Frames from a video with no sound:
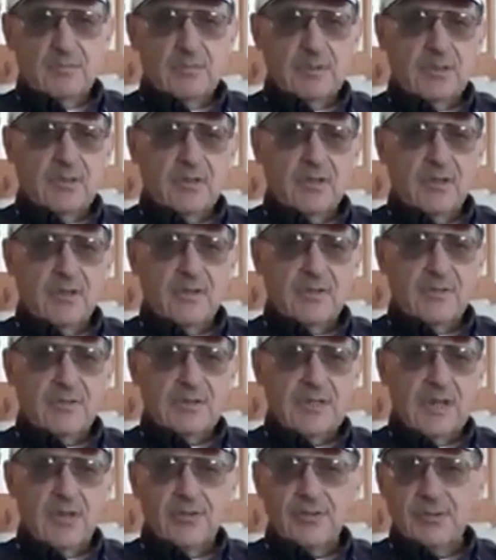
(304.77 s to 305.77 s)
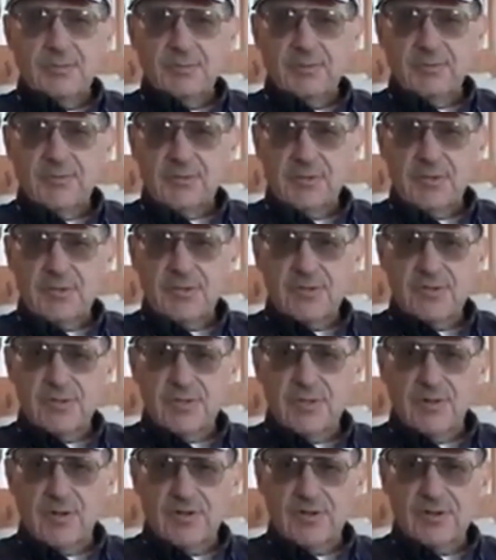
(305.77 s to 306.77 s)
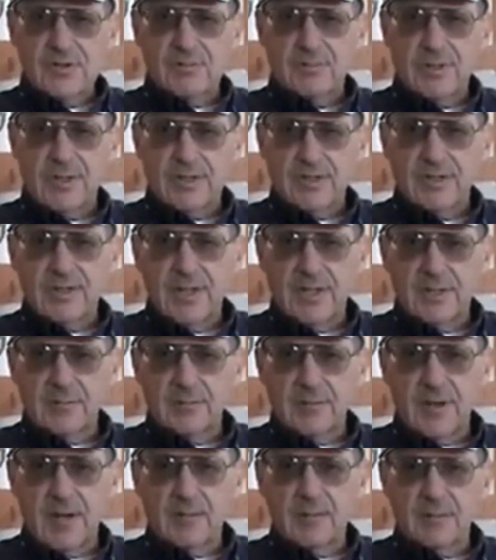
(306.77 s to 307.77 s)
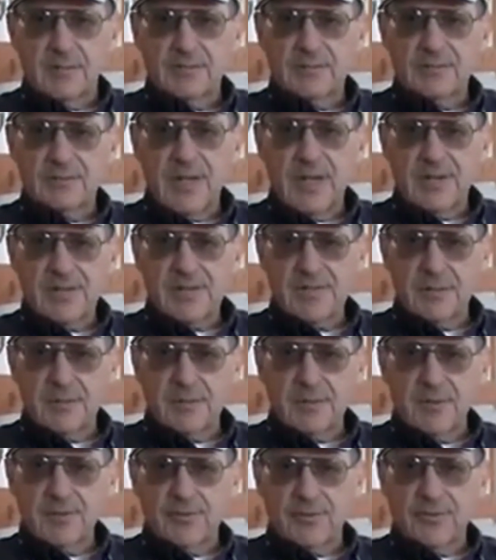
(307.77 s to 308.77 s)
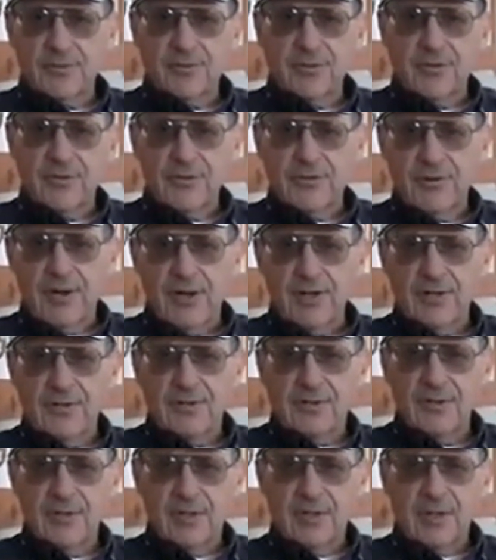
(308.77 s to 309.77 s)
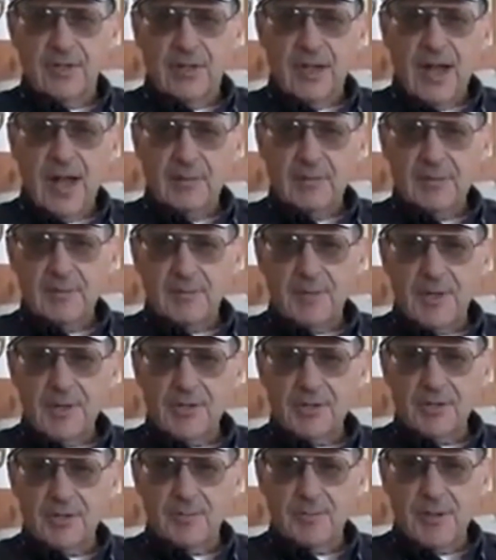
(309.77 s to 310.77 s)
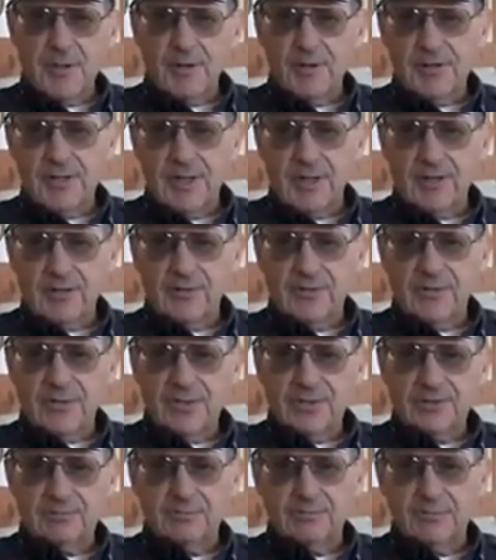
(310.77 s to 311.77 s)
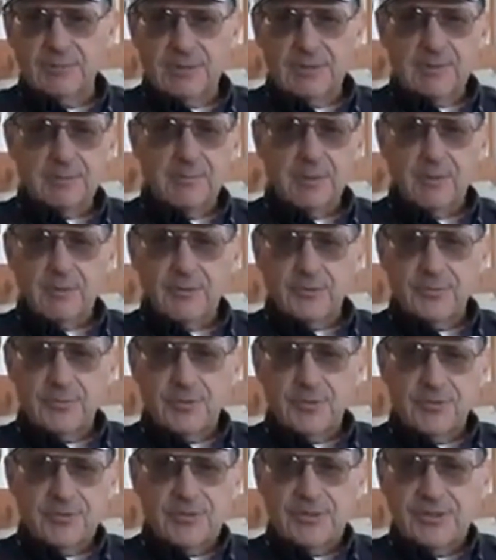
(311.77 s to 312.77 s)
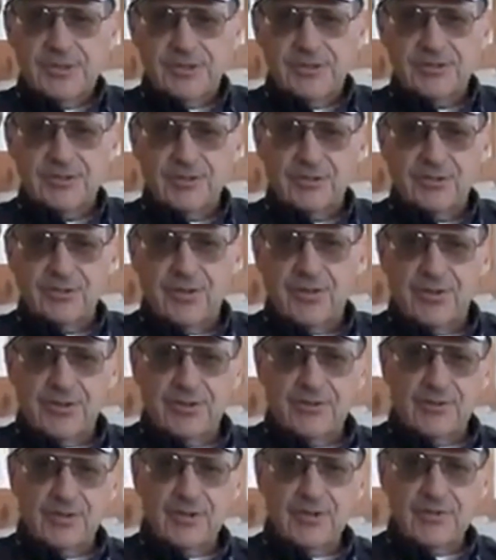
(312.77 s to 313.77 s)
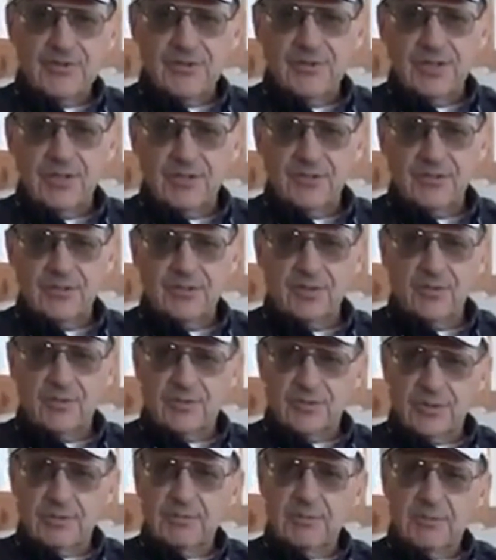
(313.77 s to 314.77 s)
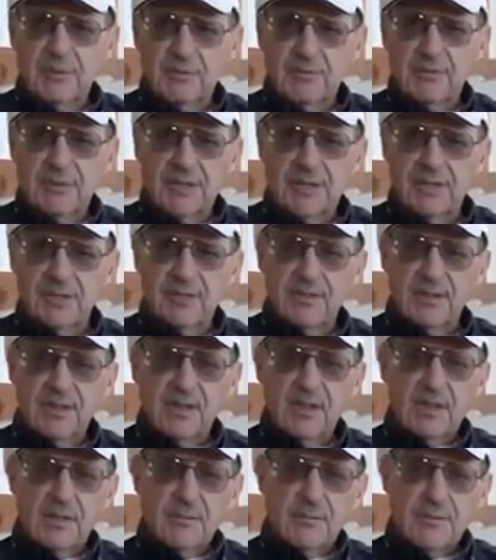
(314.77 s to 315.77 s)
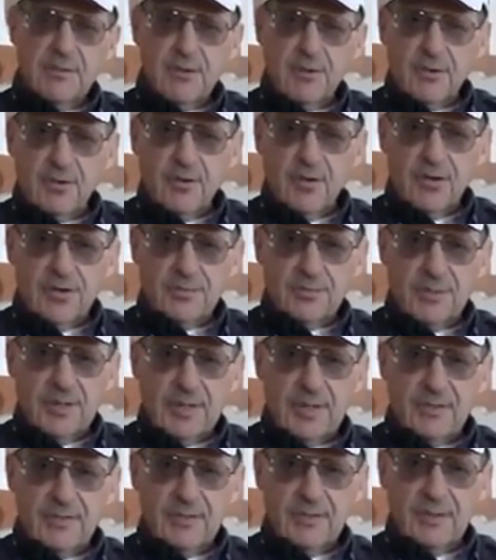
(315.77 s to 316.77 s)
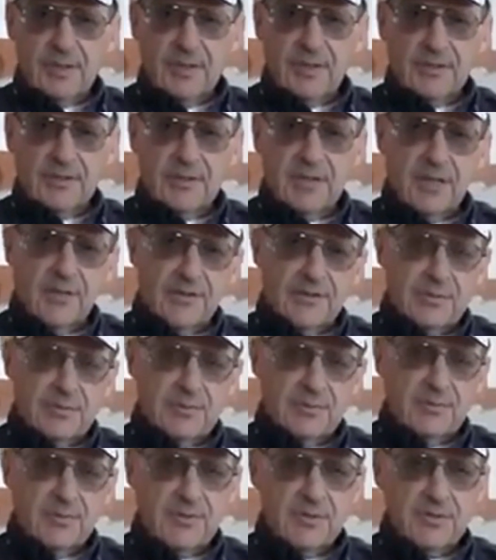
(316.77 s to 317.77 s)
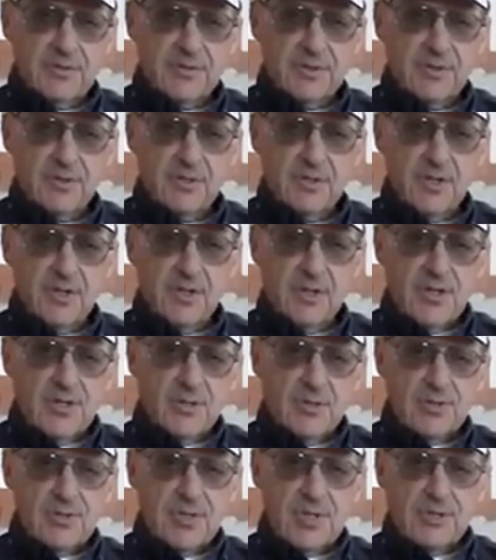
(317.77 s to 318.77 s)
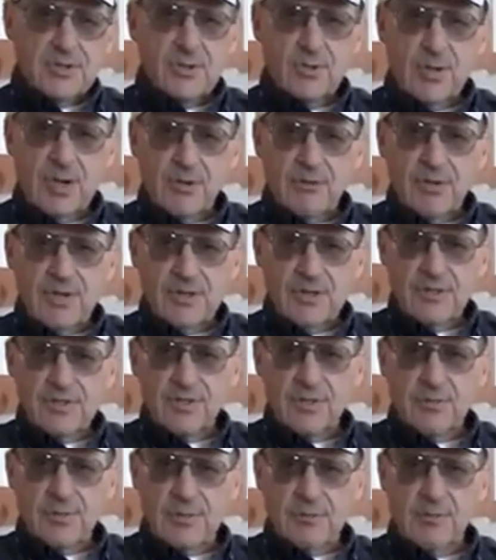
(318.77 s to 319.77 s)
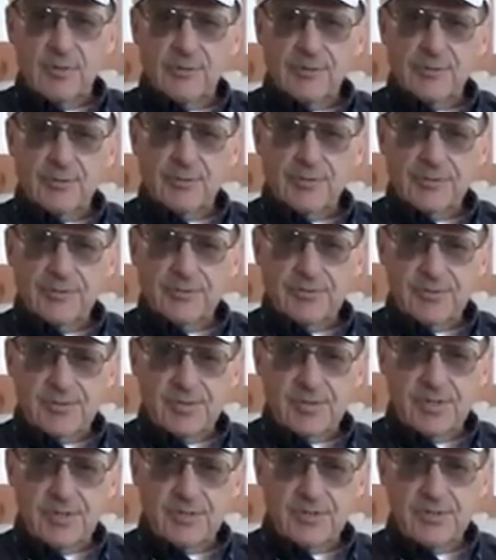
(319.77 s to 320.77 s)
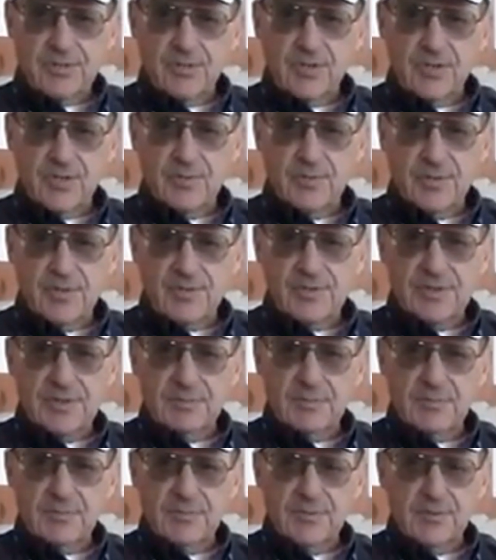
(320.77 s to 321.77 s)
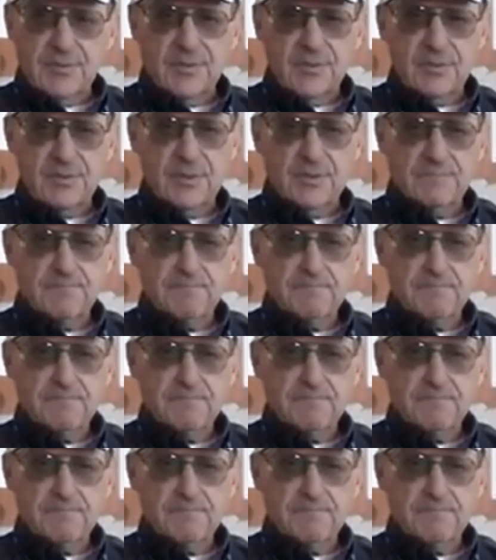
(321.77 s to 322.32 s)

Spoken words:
because calcium deficiency causes blood clotting problems, osteoporosis, arthritis, high blood pressure, periodontal disease, bone spurs, kidney stones, all these various things that don't seem to be related, but they're all caused by a calcium deficiency. So it's not too outrageous there'd be multiples of diseases caused by a selenium deficiency.